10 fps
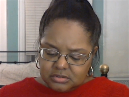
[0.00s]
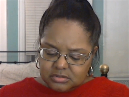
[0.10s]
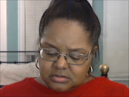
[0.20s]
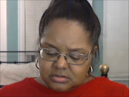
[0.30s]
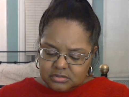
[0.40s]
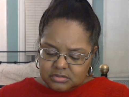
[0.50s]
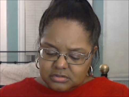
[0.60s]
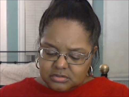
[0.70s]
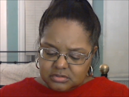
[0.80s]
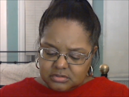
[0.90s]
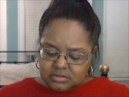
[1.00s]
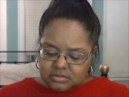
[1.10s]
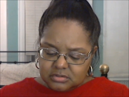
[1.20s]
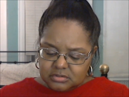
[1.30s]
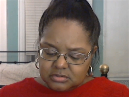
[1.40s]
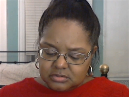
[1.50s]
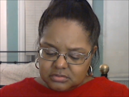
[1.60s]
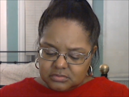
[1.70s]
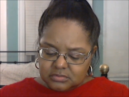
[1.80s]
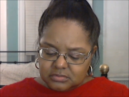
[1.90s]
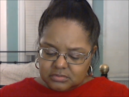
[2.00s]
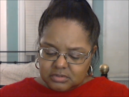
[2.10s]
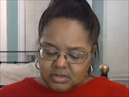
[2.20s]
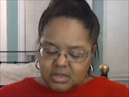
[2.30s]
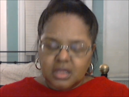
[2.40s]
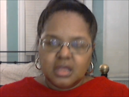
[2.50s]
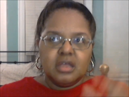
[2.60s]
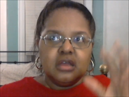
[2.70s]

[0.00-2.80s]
Nothing is said.